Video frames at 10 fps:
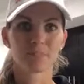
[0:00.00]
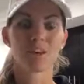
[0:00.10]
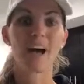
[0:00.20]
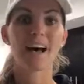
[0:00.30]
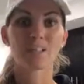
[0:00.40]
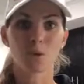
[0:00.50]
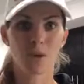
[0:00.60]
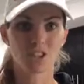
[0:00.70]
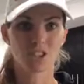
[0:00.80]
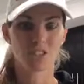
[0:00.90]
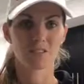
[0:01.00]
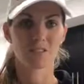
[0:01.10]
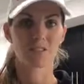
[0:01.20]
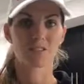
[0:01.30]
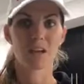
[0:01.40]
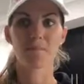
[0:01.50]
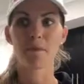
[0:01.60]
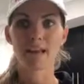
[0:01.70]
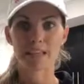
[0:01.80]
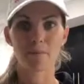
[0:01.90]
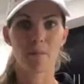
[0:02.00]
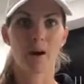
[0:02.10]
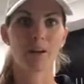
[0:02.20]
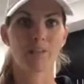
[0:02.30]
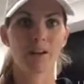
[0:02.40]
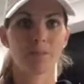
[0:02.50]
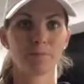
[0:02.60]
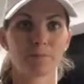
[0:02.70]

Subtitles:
They'll ask questions. I make them a part of it.